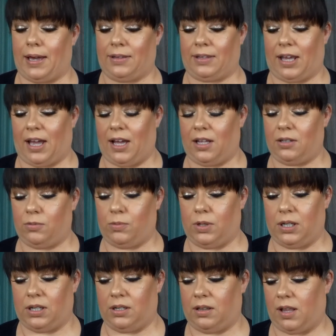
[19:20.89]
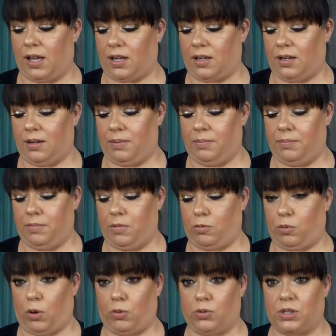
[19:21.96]
And they had one a
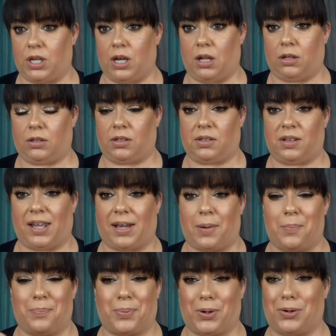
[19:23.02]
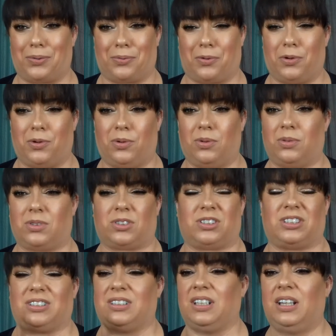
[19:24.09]
rose colored, a burnt rose
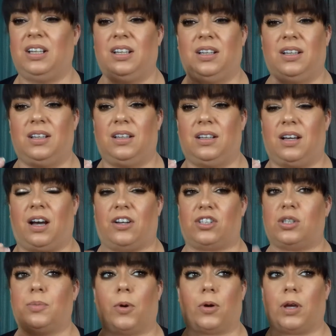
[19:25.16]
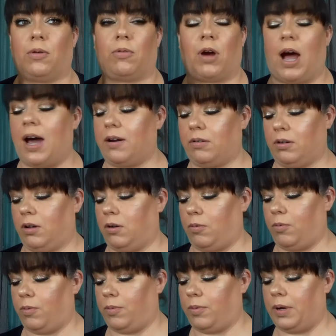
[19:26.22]
or a smoky rose, I don't
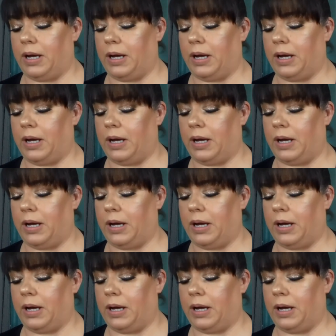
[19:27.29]
know,